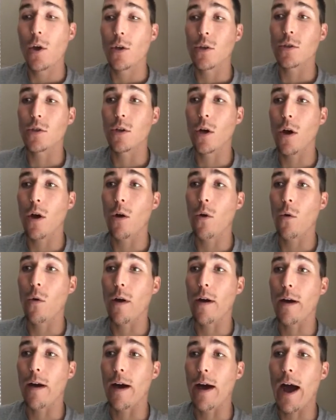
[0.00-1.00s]

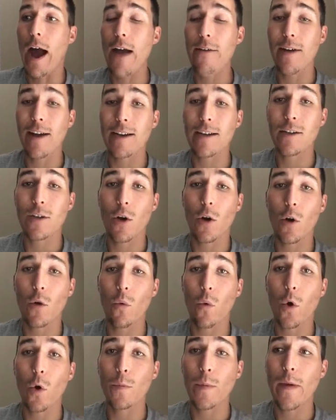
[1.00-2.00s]
So I've had to go to
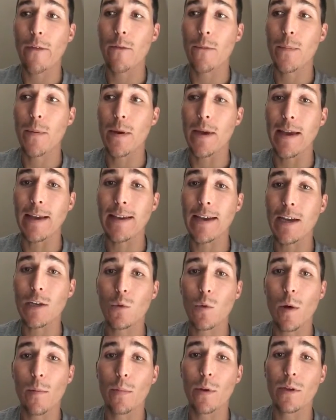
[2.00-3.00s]
world PvP, and
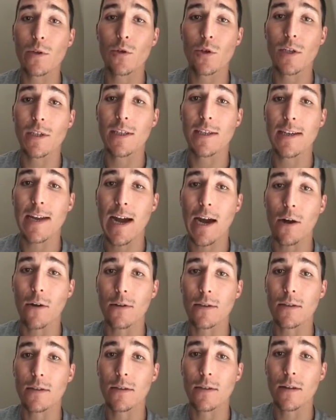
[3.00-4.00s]
guess what Blizzard just
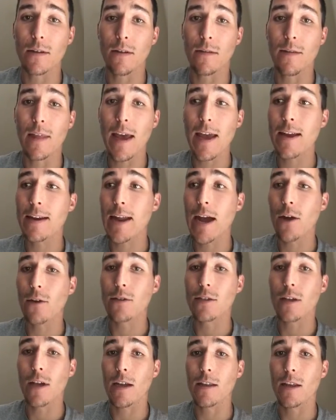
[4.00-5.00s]
announced? They
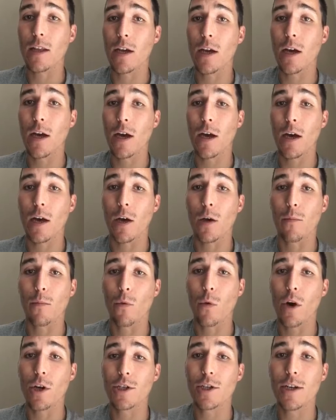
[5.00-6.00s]
announced at the
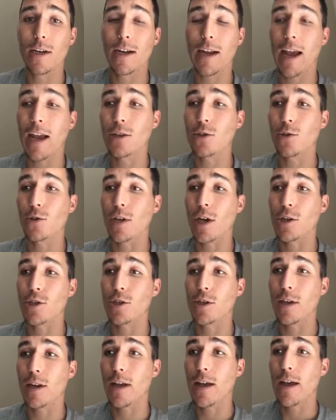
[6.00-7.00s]
question and answer
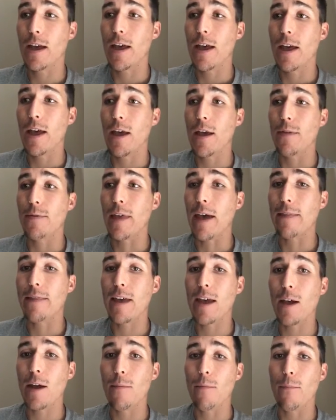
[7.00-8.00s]
session that
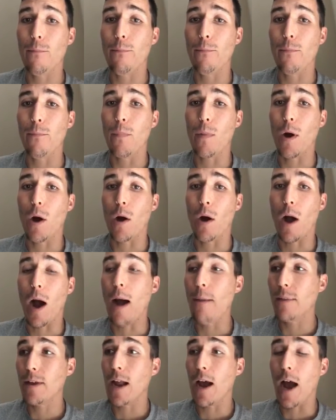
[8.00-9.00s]

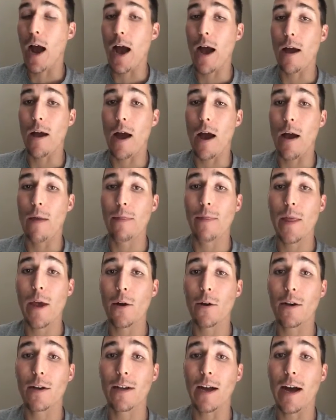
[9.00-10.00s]
I
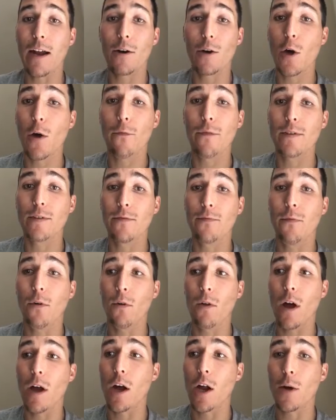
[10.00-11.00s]
don't know if it's
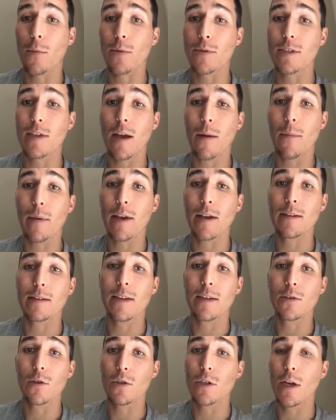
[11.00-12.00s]
full on 100% because
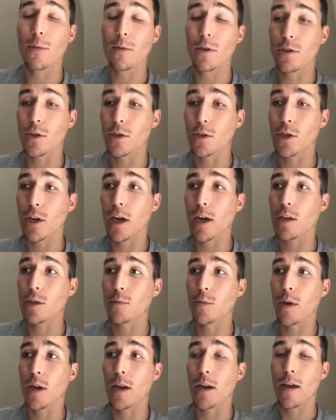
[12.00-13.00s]
things are subject to
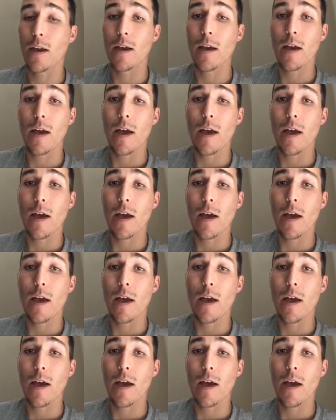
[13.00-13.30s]
change, but